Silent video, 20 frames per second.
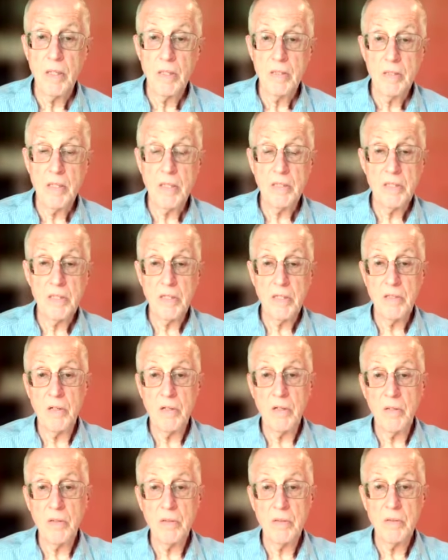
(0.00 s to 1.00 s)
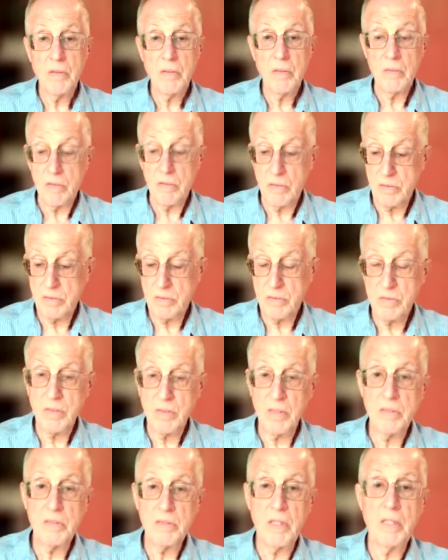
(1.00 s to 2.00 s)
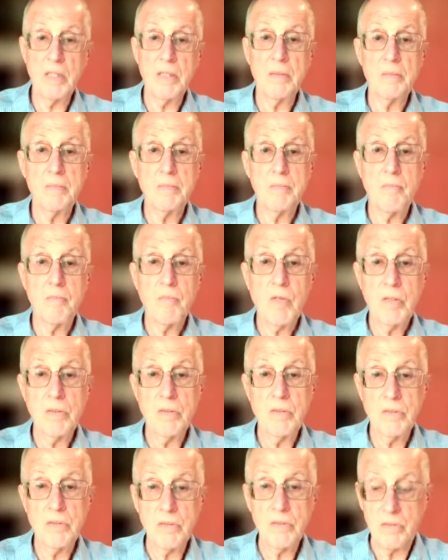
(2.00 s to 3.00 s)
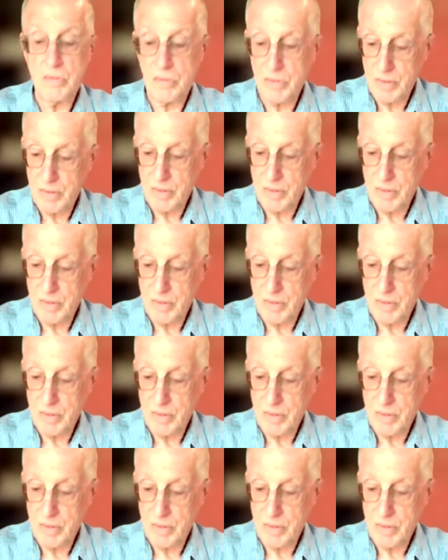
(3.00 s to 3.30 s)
They say to her, this is